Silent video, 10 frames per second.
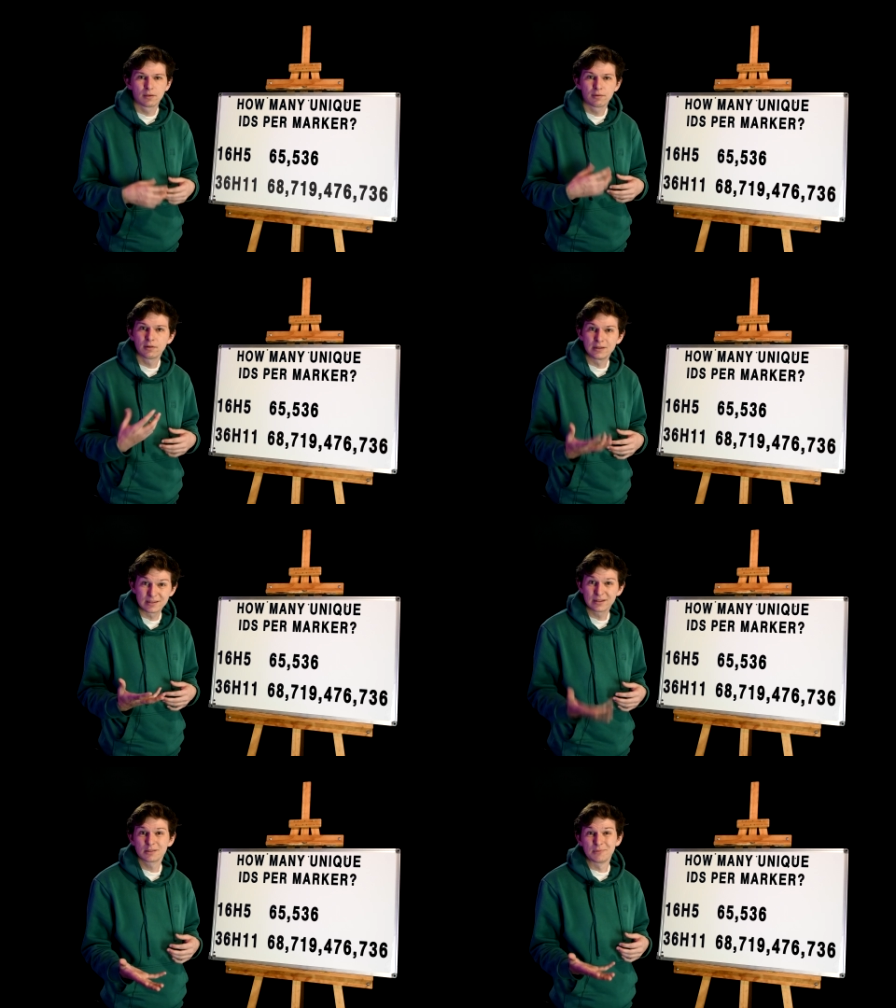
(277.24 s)

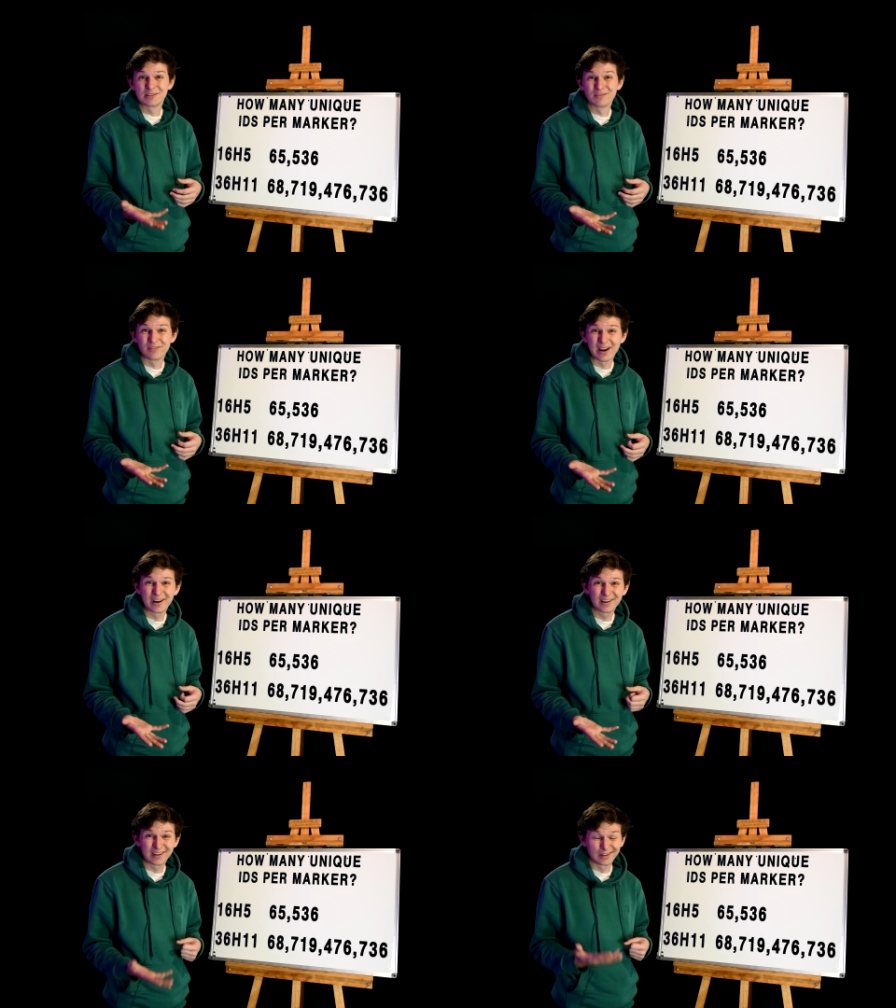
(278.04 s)
36 bits of
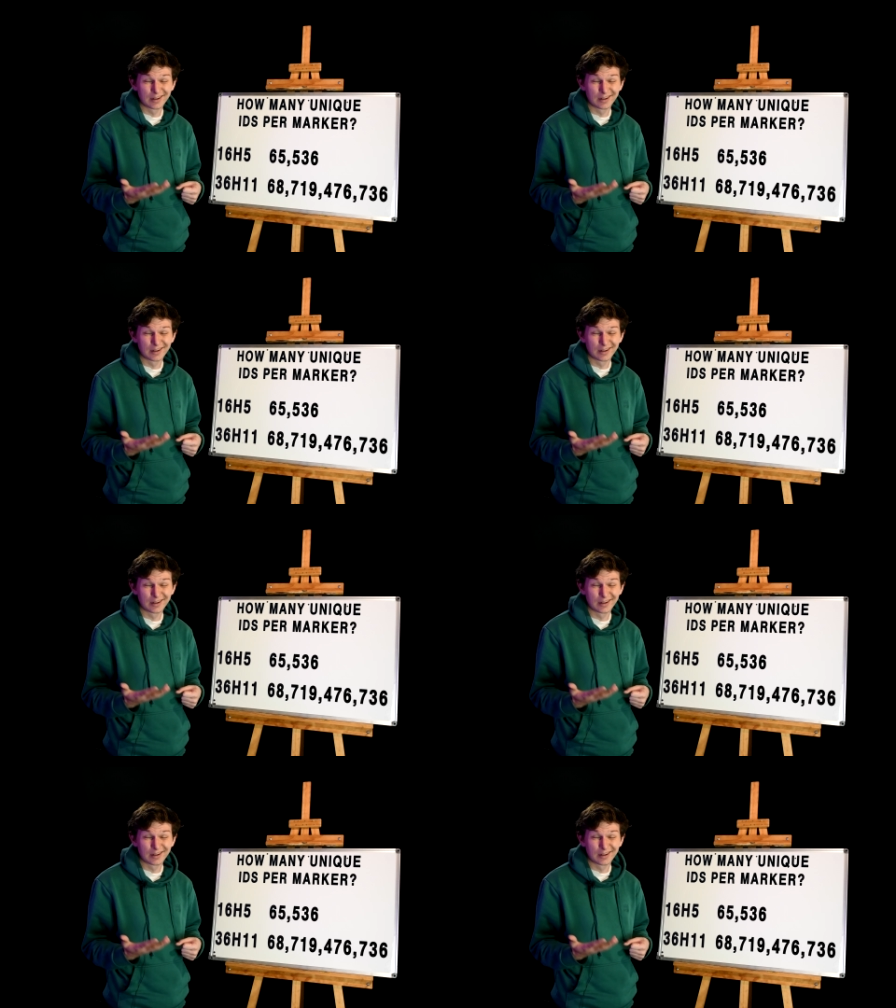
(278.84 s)
data can